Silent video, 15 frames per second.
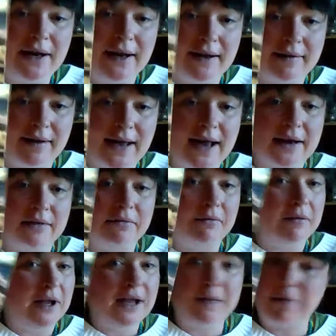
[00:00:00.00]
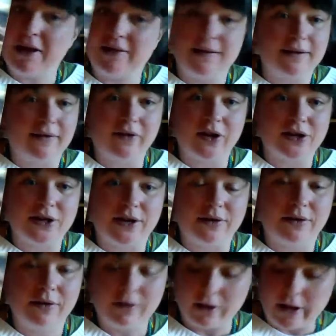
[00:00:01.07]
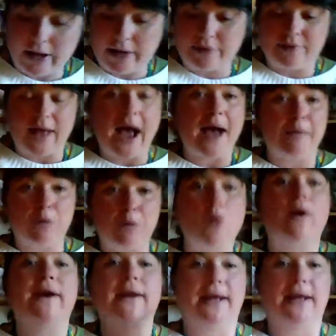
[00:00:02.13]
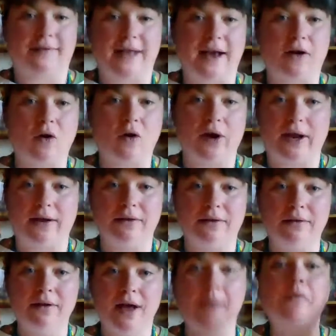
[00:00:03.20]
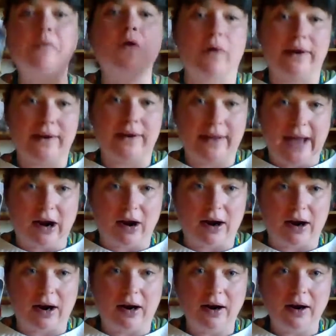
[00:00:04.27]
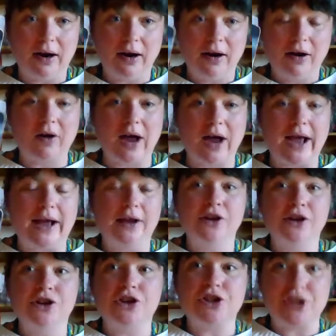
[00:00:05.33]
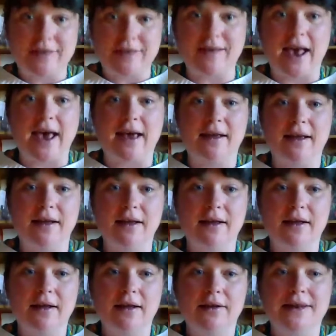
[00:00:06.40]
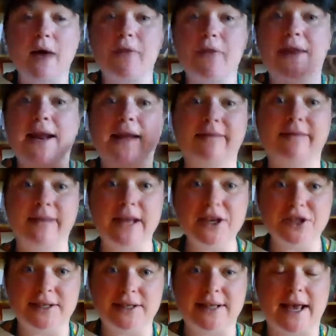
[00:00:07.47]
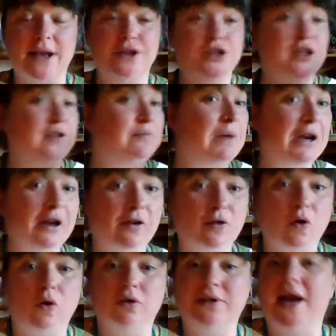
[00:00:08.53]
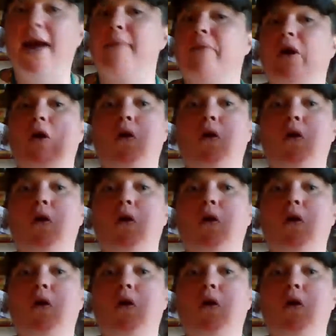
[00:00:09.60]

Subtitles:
is, again, he made the decision. Like, I'm going to get that coin. I'm going to get her. Okay. She's it. Now that I see she's it and she's been here the whole time, like,